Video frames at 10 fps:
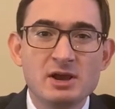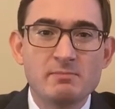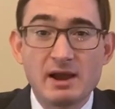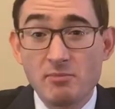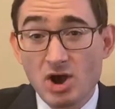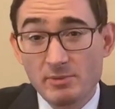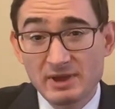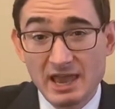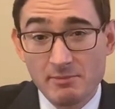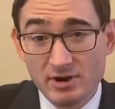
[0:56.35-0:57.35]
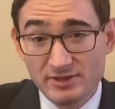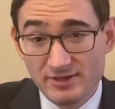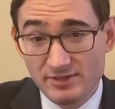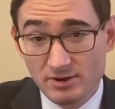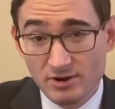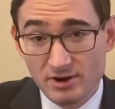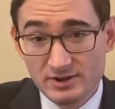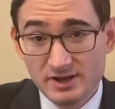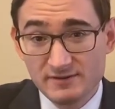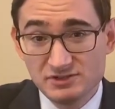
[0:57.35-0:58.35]
My mom came on the
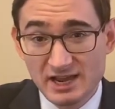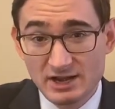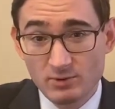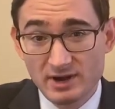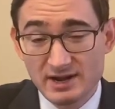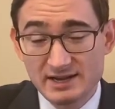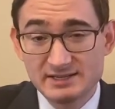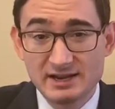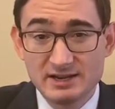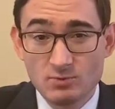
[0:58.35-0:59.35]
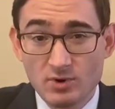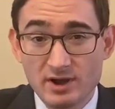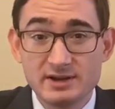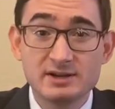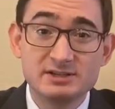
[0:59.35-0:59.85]
3rd of January, 1991.